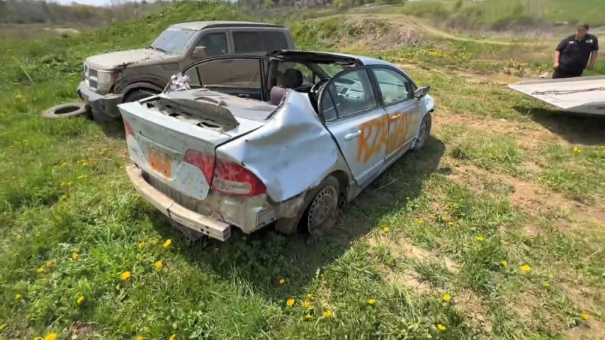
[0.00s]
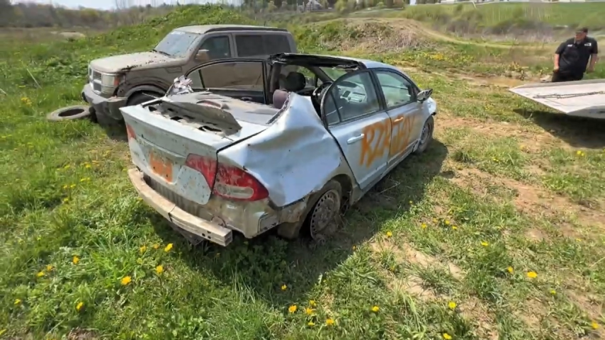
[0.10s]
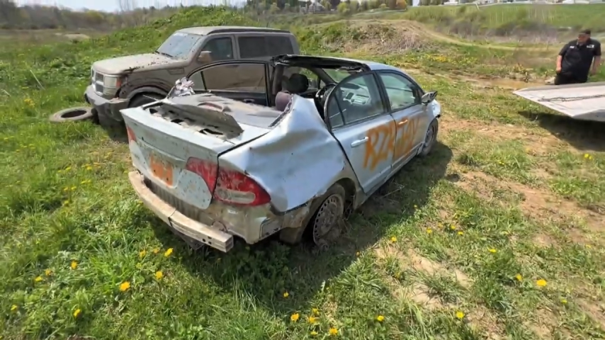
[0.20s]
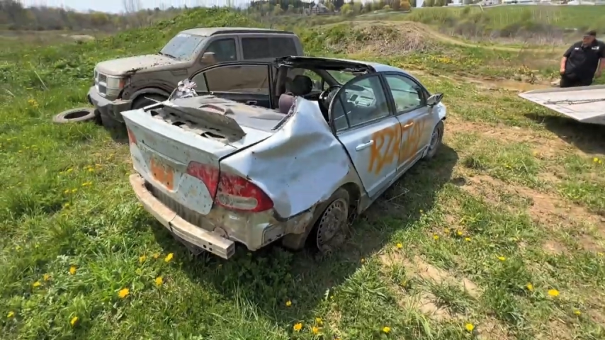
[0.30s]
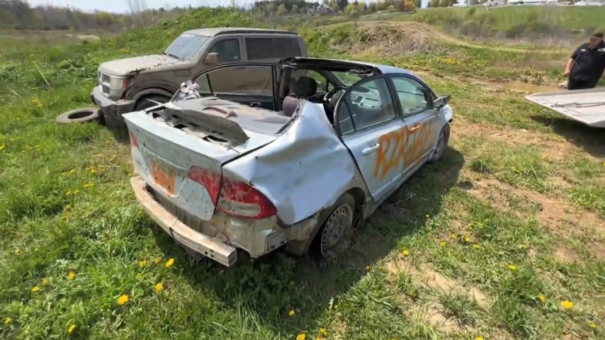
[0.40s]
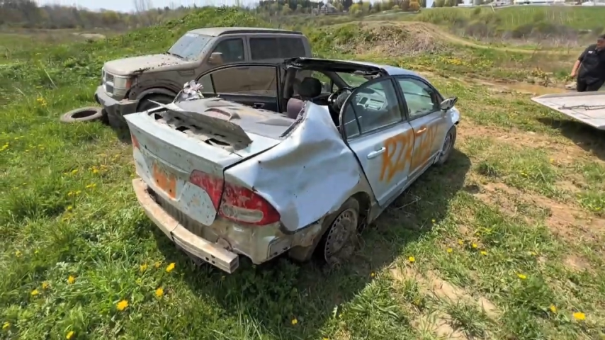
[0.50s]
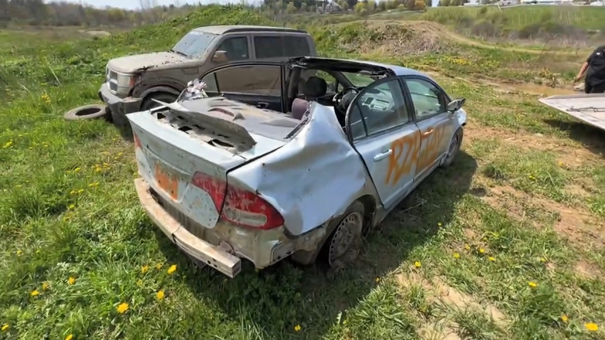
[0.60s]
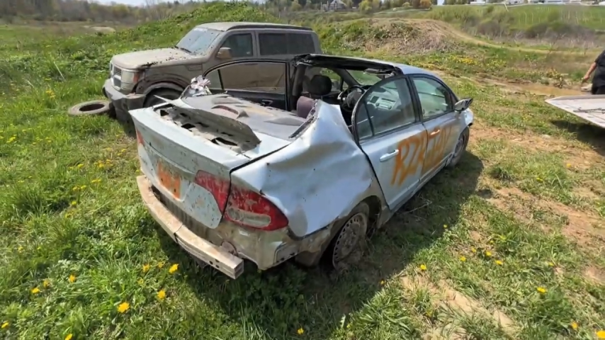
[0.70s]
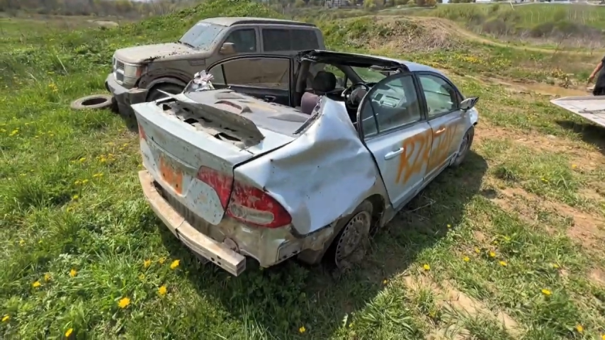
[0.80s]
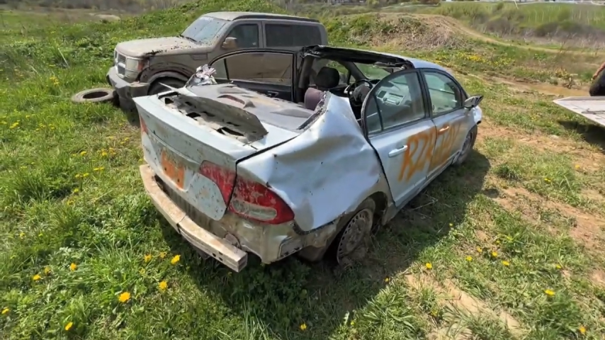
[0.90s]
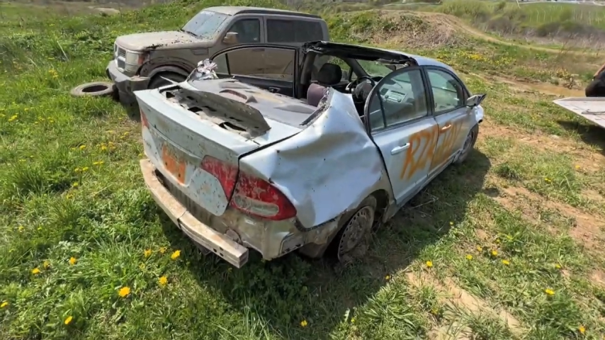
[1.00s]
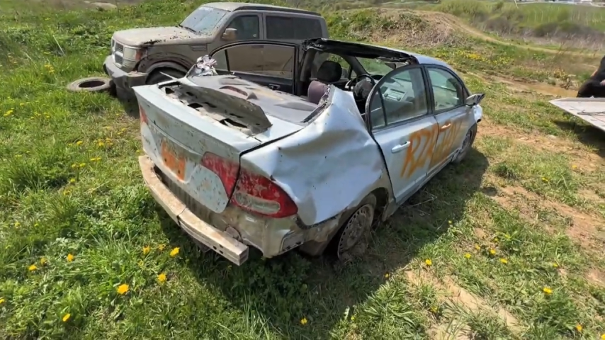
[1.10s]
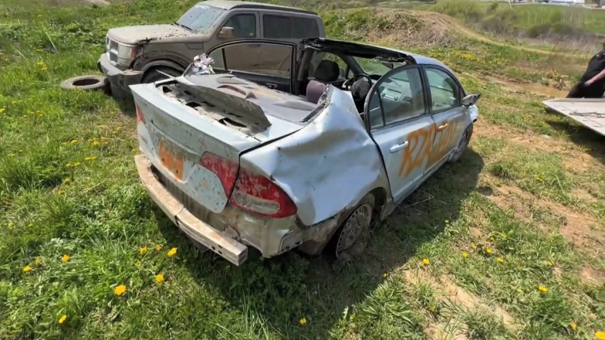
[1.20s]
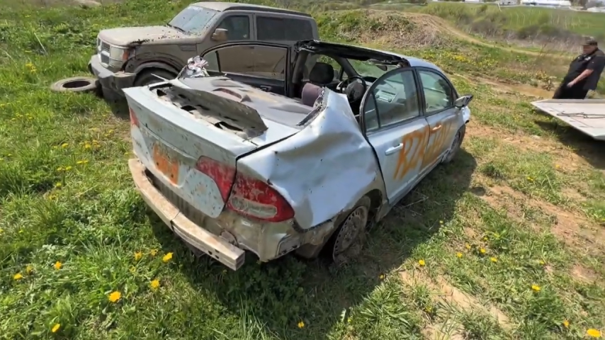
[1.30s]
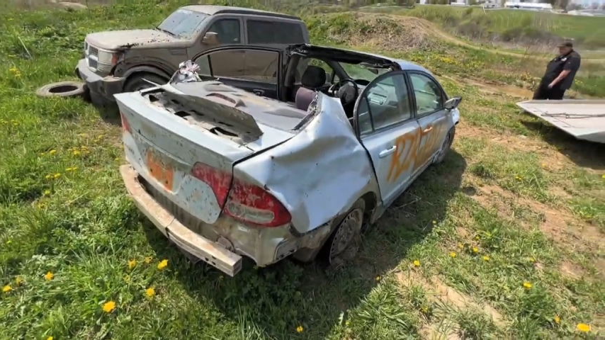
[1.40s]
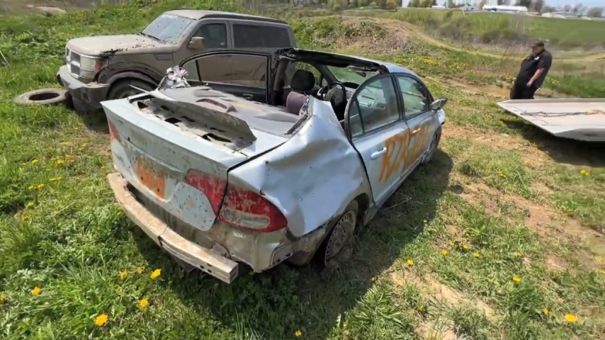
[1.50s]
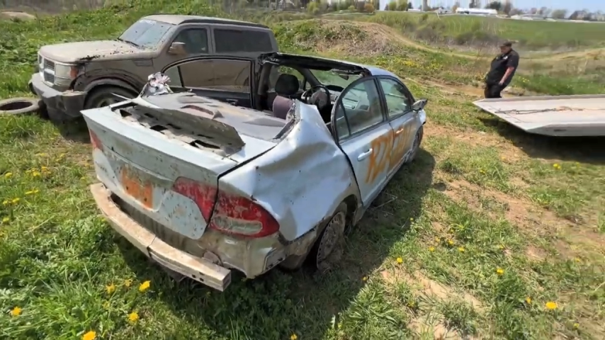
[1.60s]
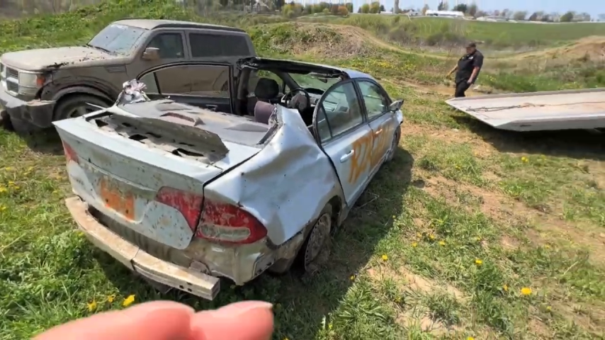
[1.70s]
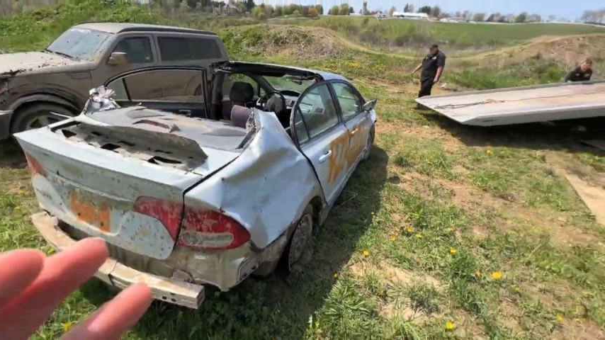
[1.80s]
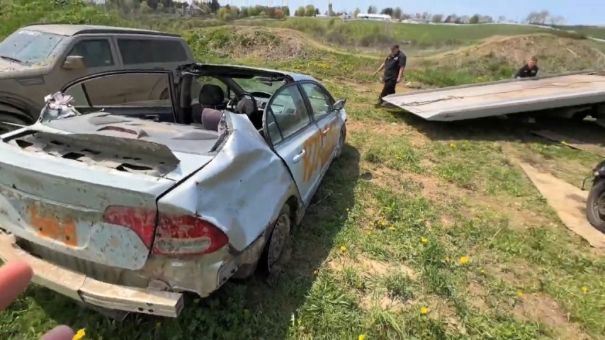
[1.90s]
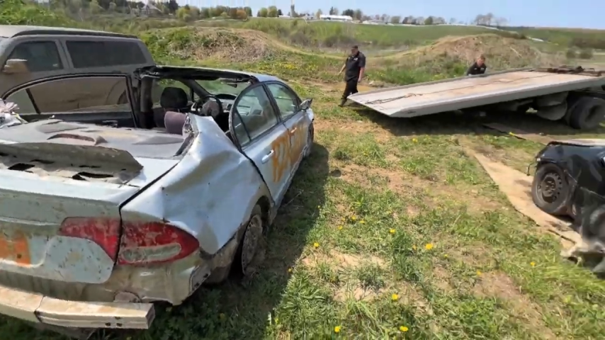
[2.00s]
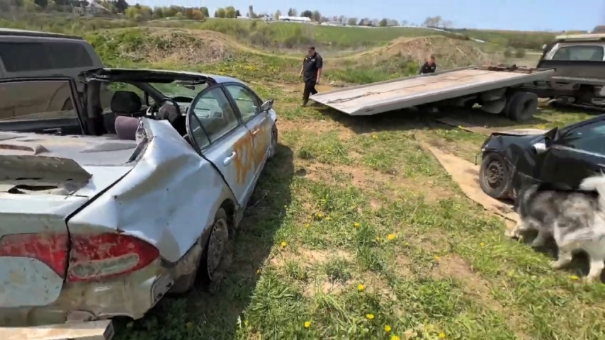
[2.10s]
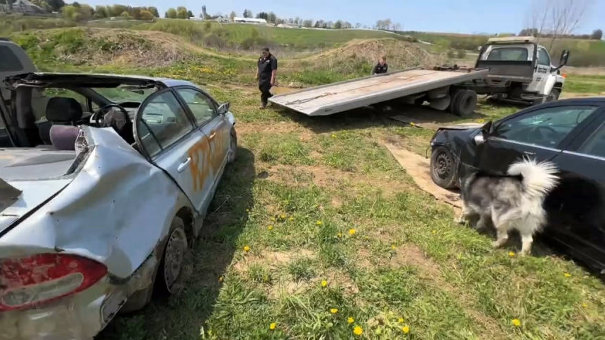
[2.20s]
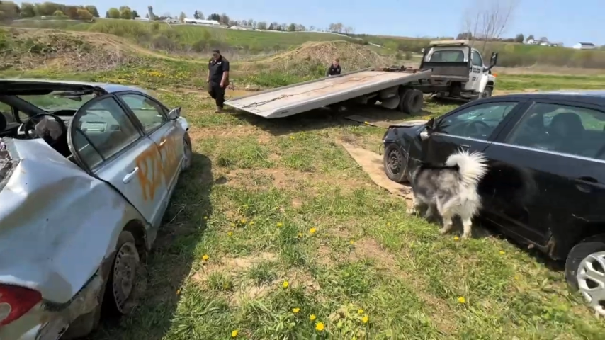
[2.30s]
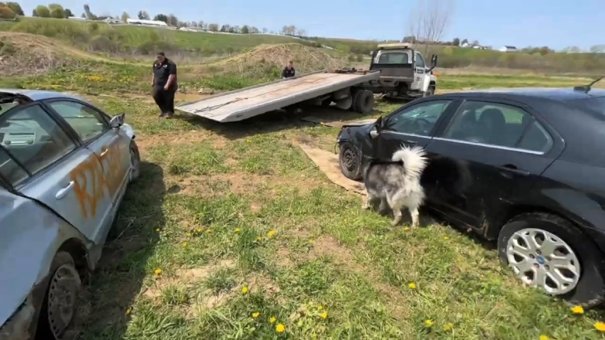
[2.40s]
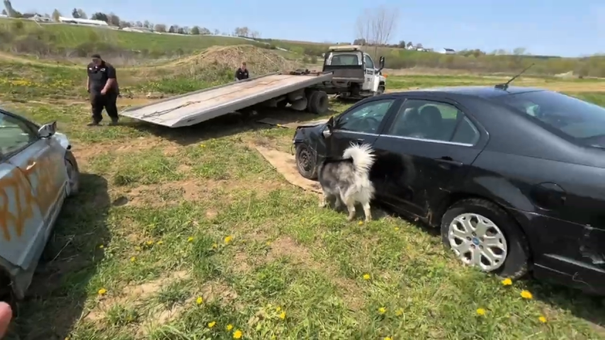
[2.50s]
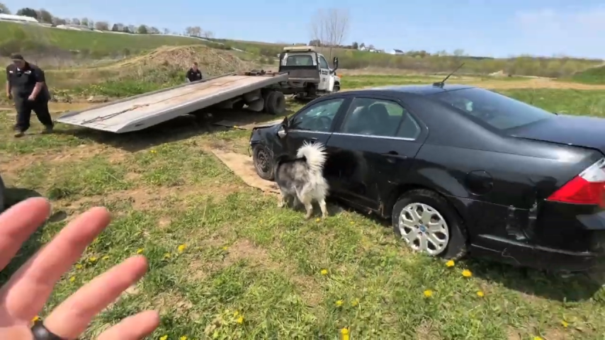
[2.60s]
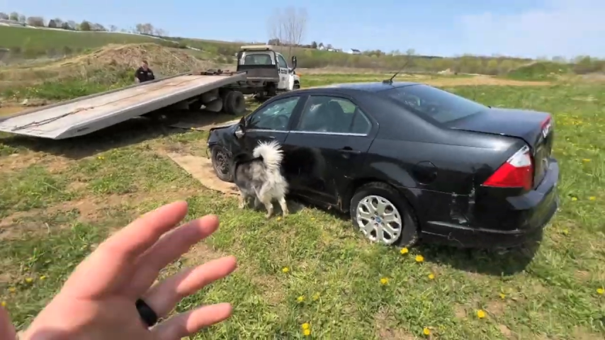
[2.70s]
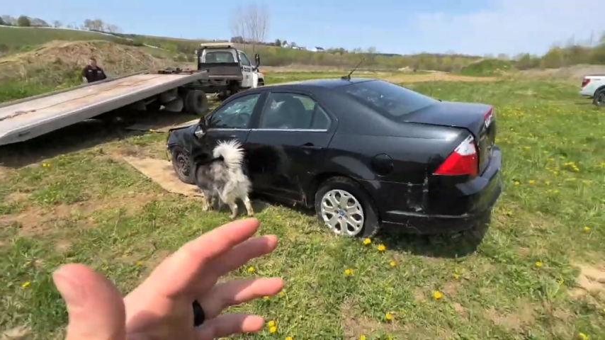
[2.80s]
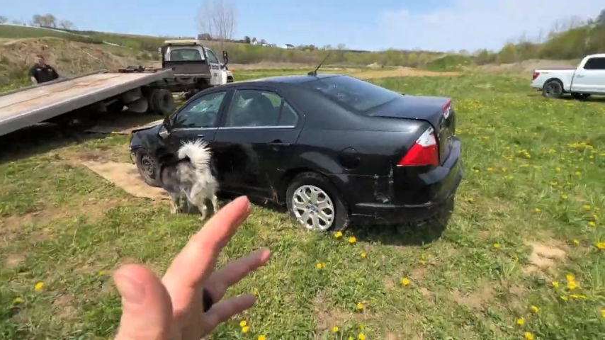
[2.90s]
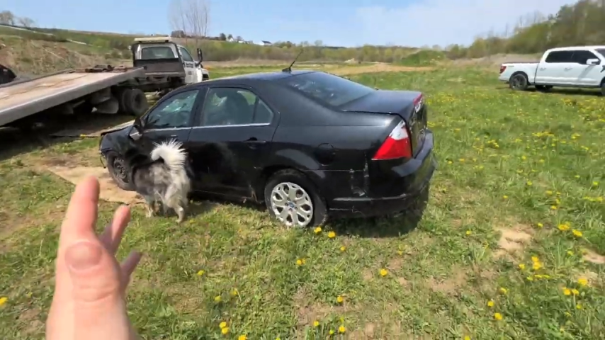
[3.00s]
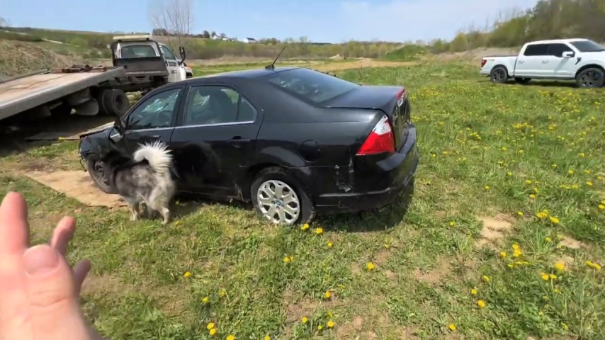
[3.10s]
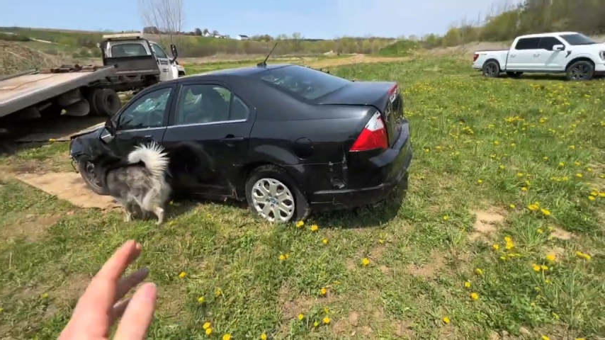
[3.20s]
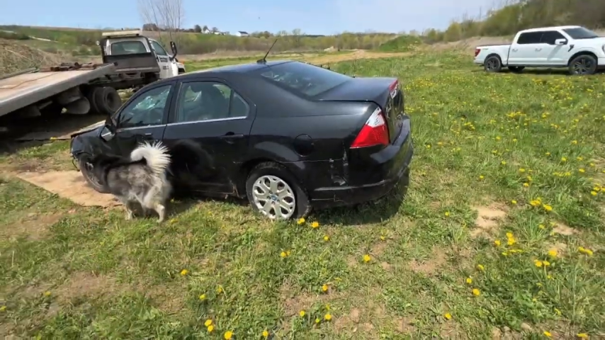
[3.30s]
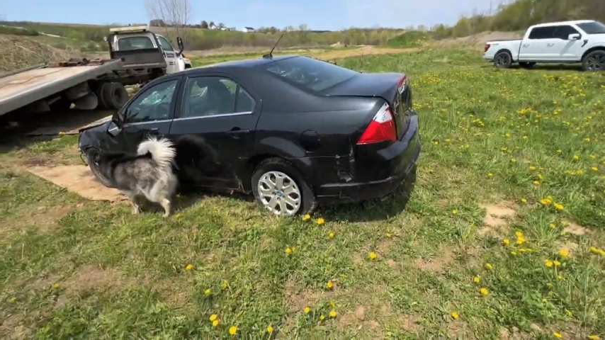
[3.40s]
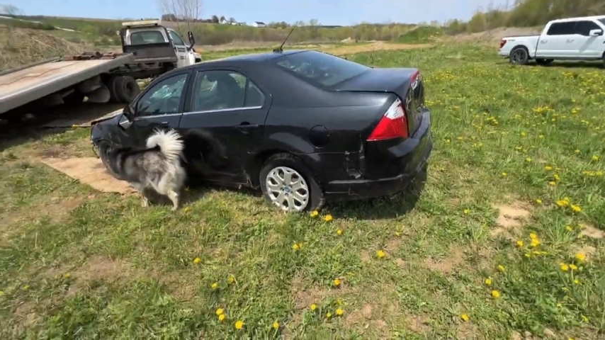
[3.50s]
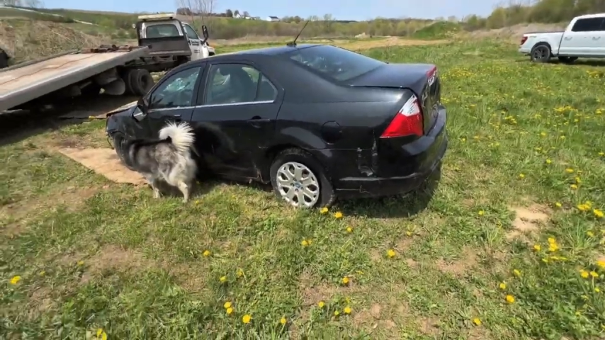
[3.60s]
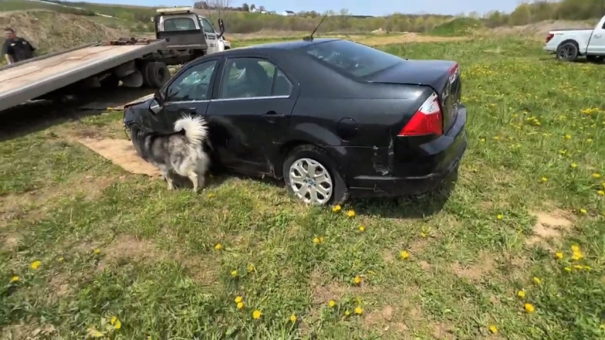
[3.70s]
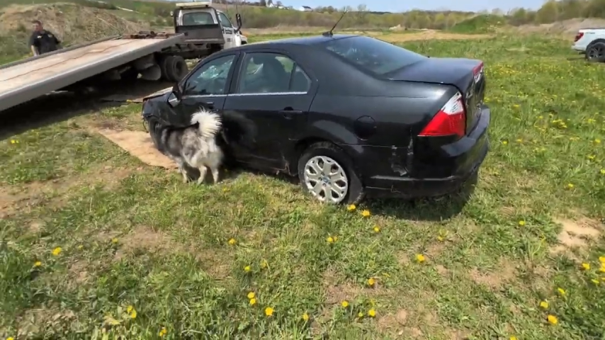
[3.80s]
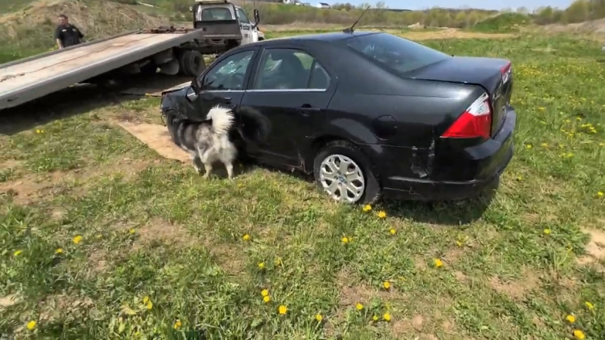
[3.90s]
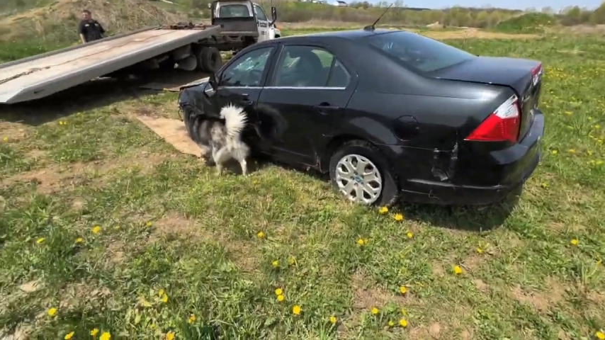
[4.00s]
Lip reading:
No face is visible, so there are no lips to read.